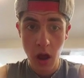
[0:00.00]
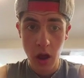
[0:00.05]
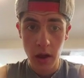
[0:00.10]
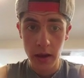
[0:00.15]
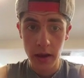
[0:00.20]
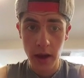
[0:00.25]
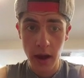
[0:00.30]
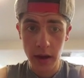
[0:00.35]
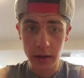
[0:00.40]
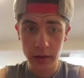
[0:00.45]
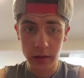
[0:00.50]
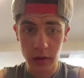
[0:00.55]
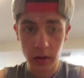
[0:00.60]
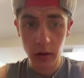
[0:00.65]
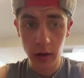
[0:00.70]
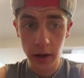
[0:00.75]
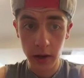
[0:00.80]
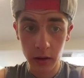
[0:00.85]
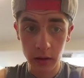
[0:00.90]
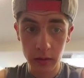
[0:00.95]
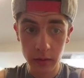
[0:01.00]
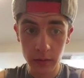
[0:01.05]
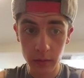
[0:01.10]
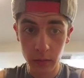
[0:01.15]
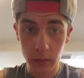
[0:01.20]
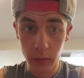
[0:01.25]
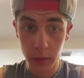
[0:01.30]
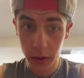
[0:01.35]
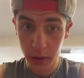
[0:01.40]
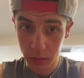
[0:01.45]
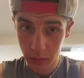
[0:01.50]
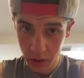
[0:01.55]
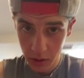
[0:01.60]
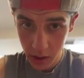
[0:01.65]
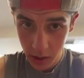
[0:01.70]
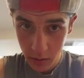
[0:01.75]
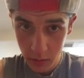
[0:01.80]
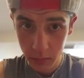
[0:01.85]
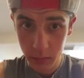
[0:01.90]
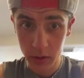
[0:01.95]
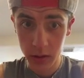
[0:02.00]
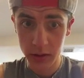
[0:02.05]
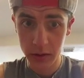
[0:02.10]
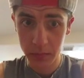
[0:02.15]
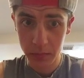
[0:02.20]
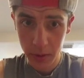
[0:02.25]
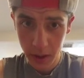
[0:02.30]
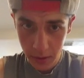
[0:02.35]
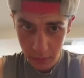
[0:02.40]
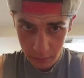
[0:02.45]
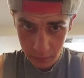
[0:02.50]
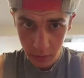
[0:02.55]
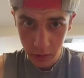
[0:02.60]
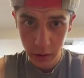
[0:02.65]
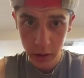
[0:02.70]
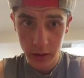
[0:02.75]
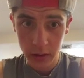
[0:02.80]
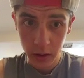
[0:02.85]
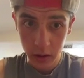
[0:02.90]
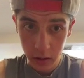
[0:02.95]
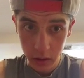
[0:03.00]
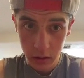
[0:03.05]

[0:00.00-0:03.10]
yeah, so week 1 was by far